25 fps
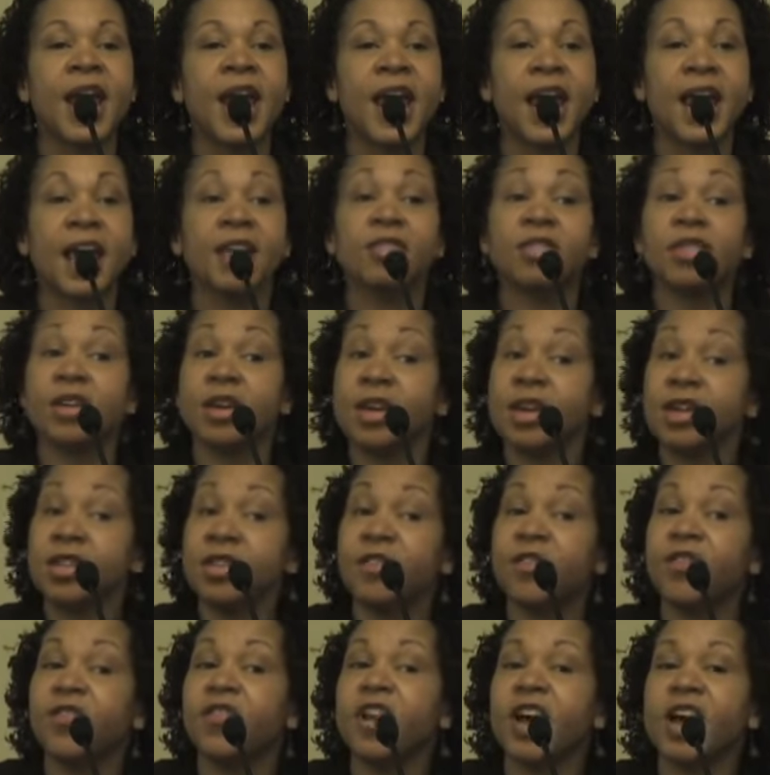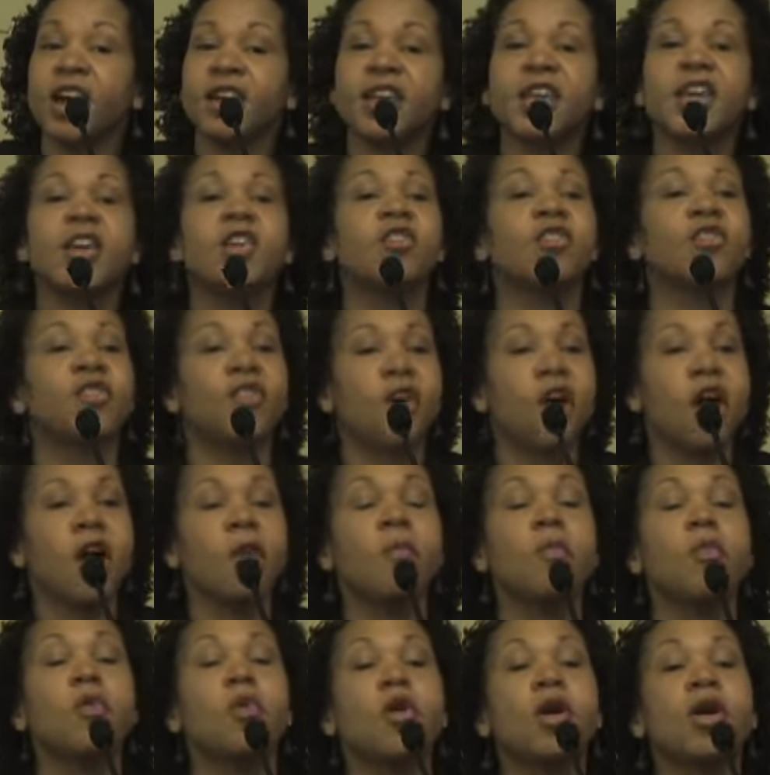And the flood killed
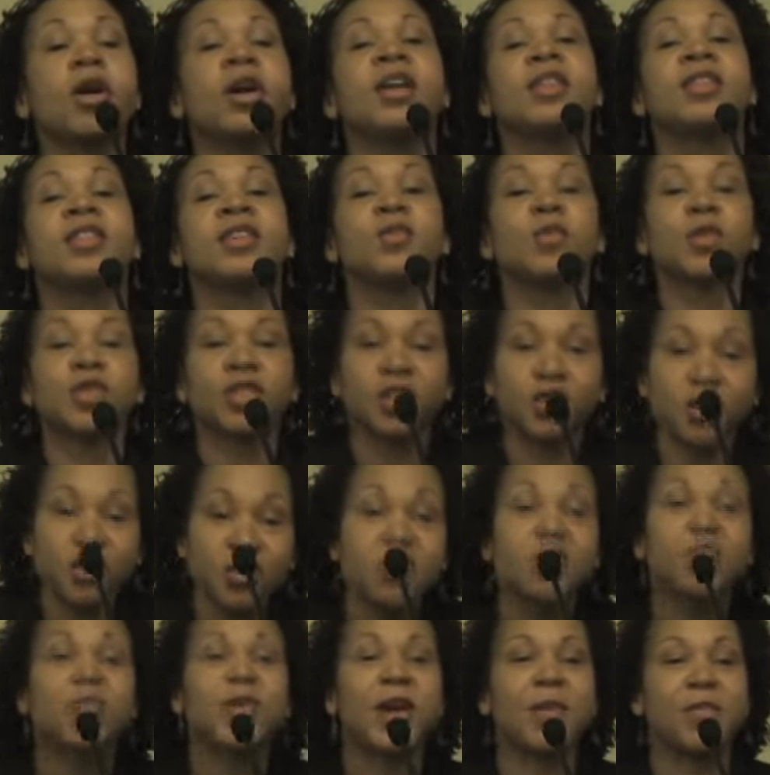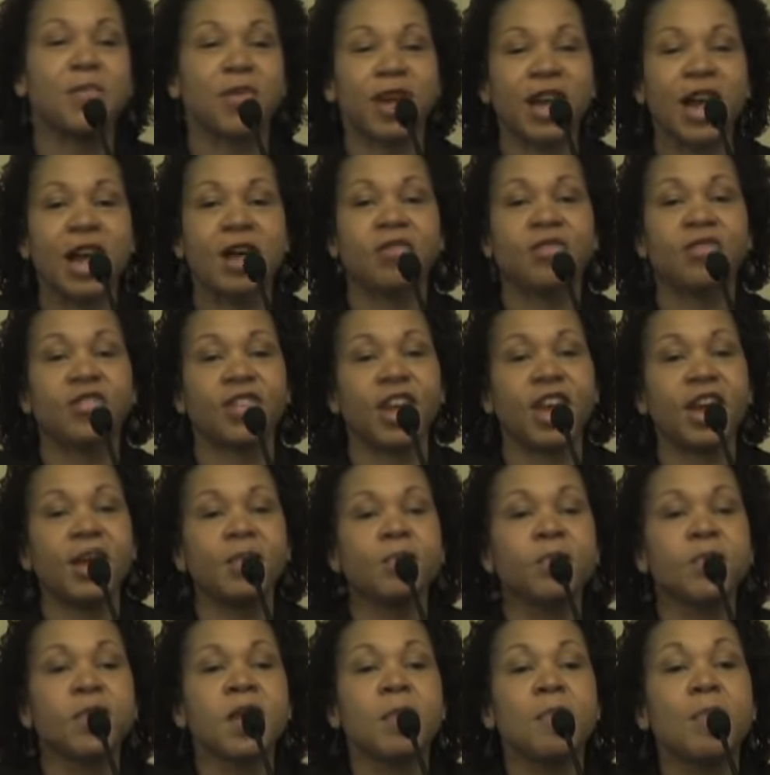far more than what the newspaper accounts
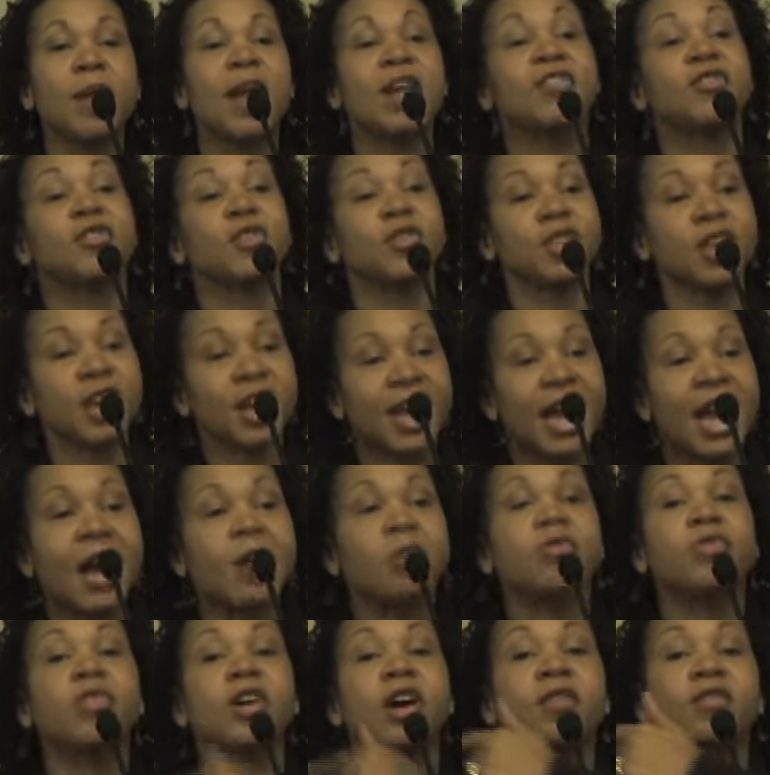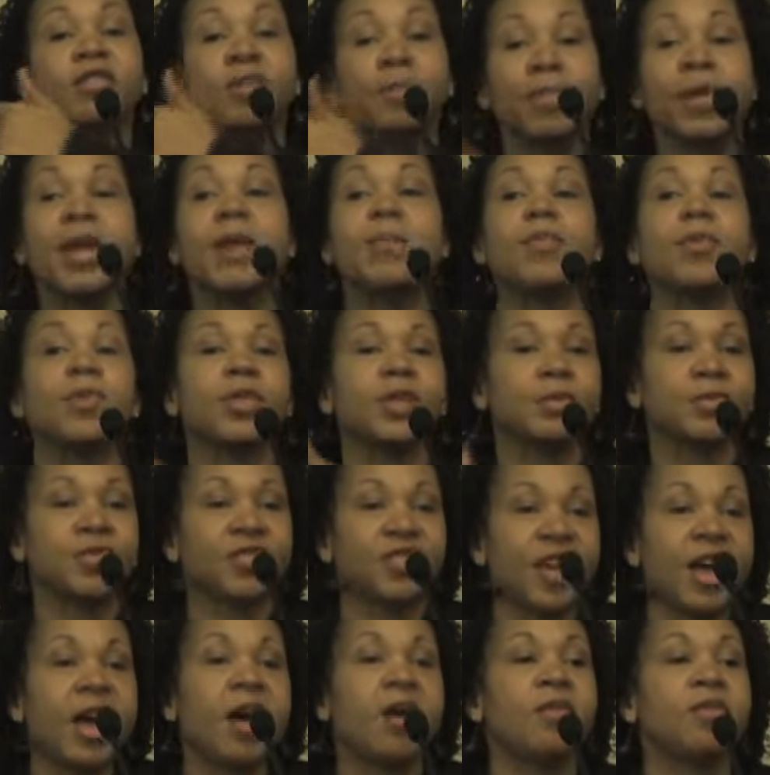said, based on the accounts of the people
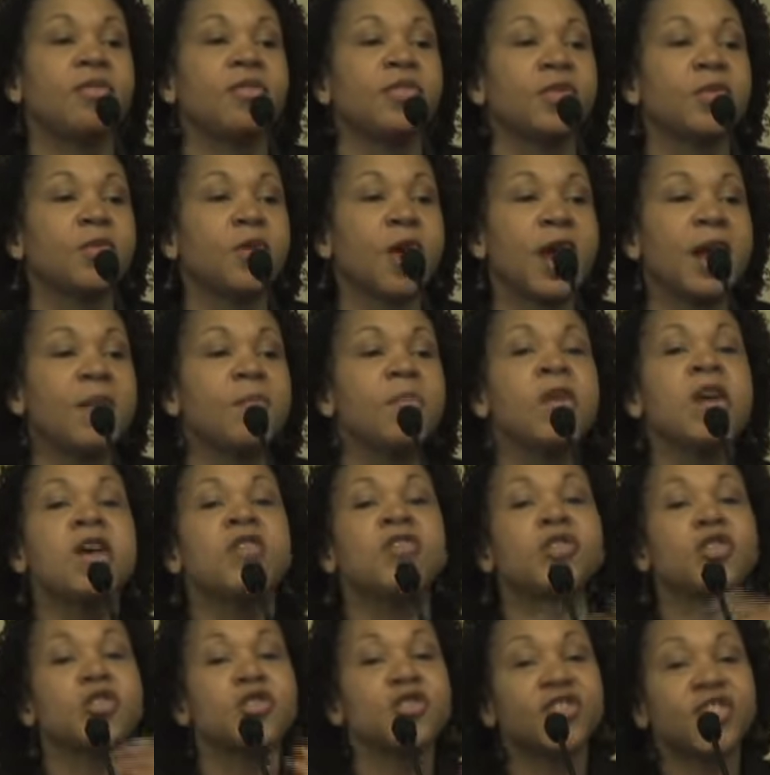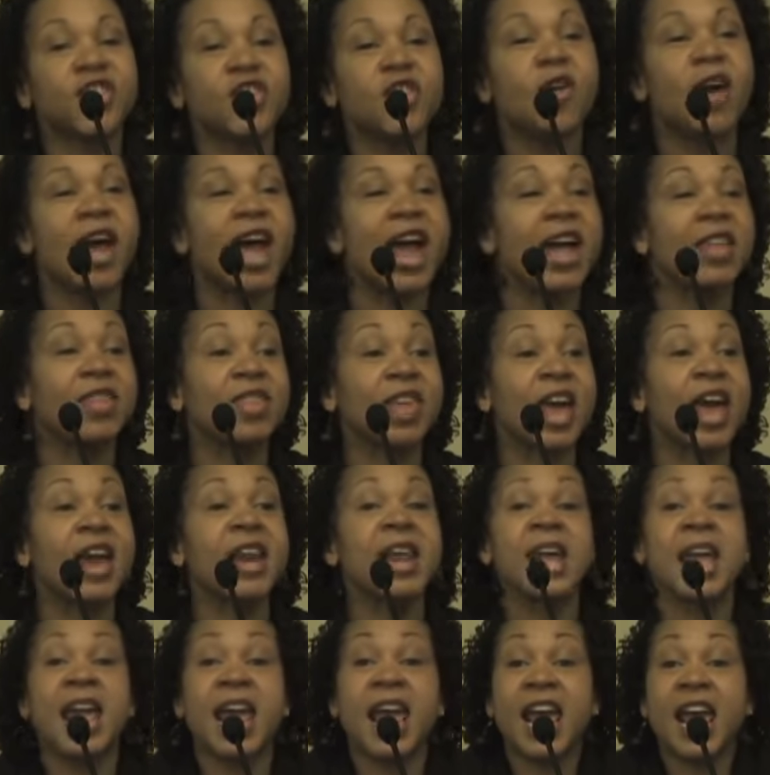themselves, right? So you still had
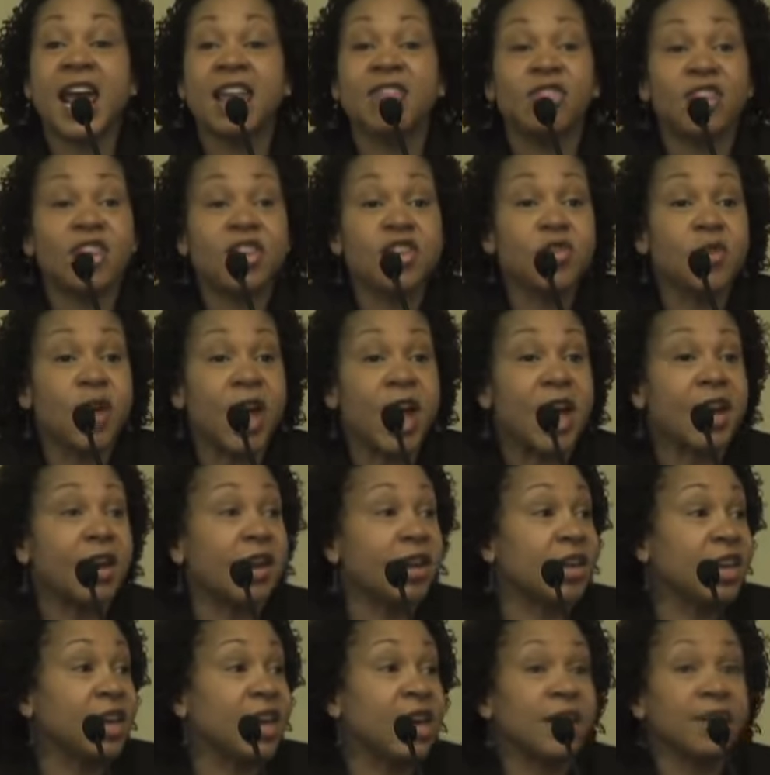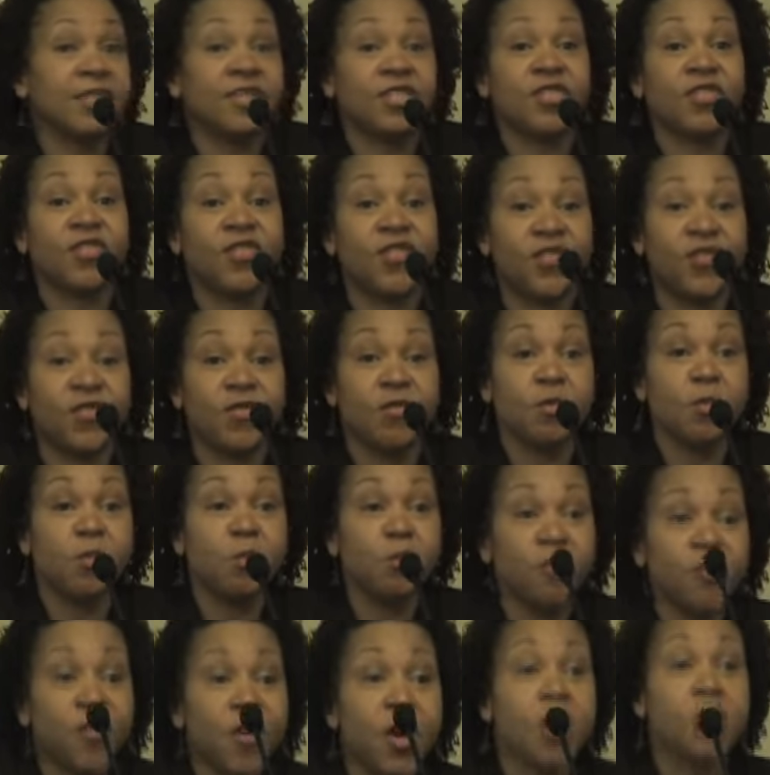that. And then you had, again,
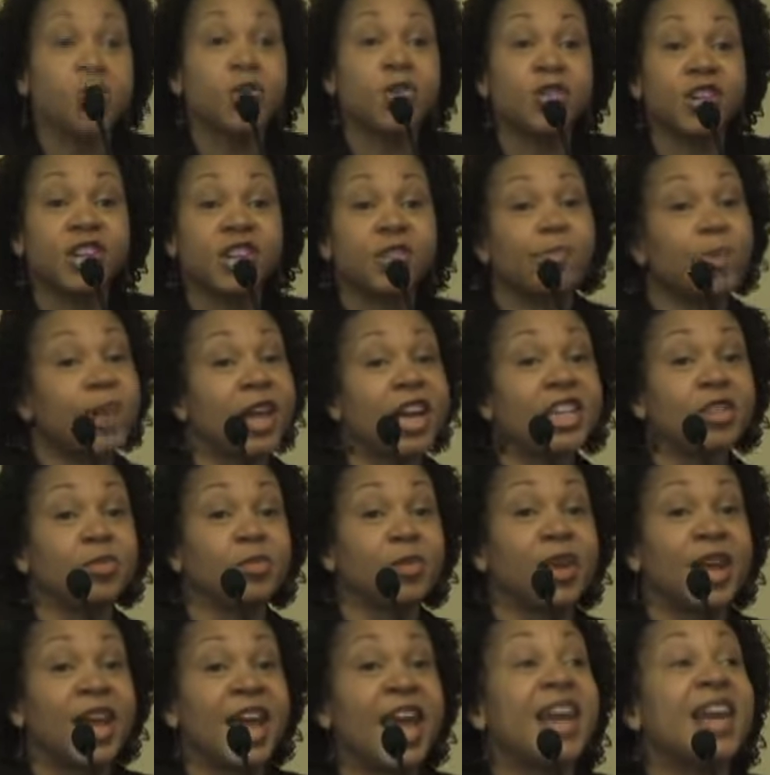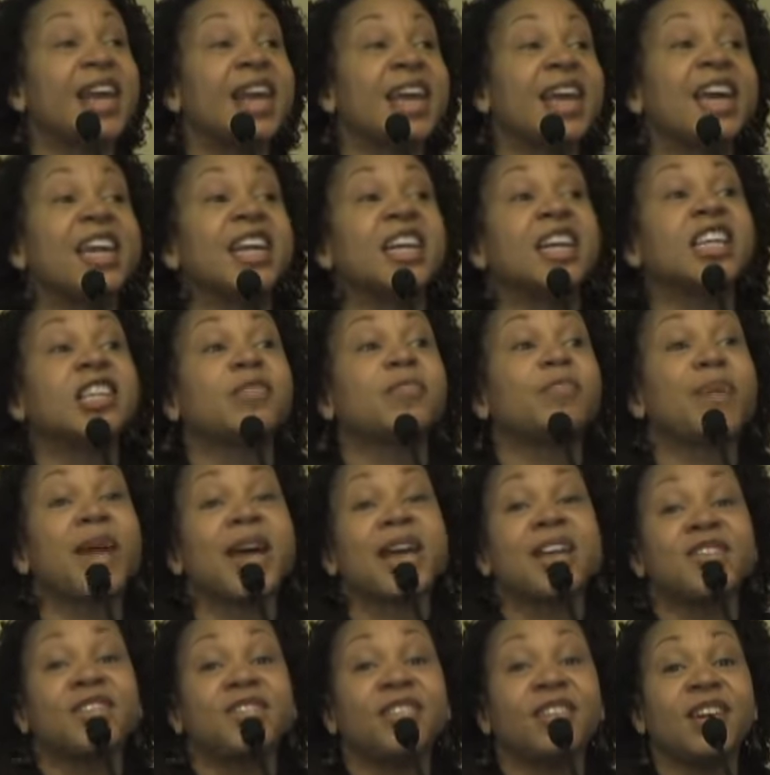further displacement and again
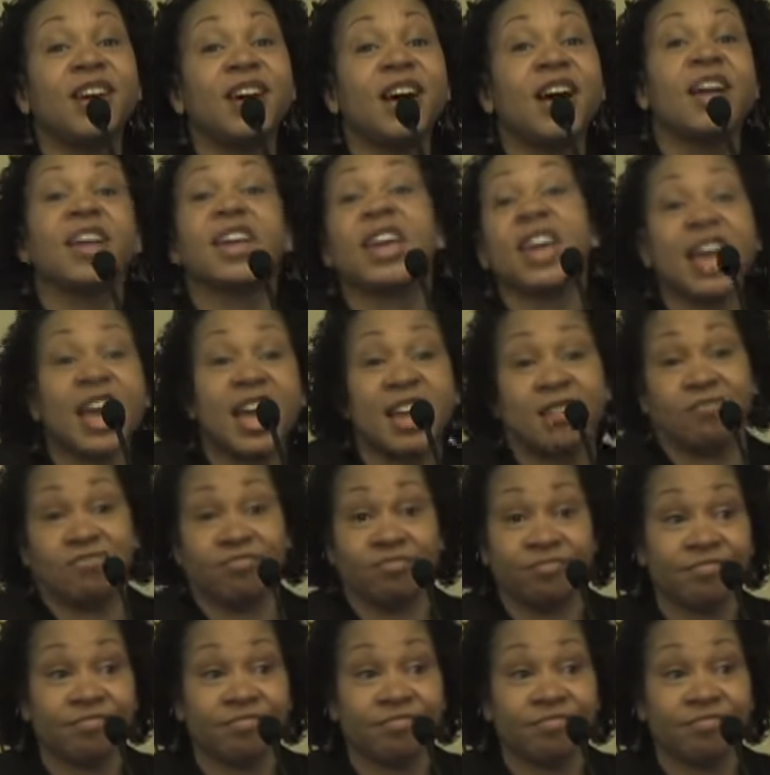displaced again.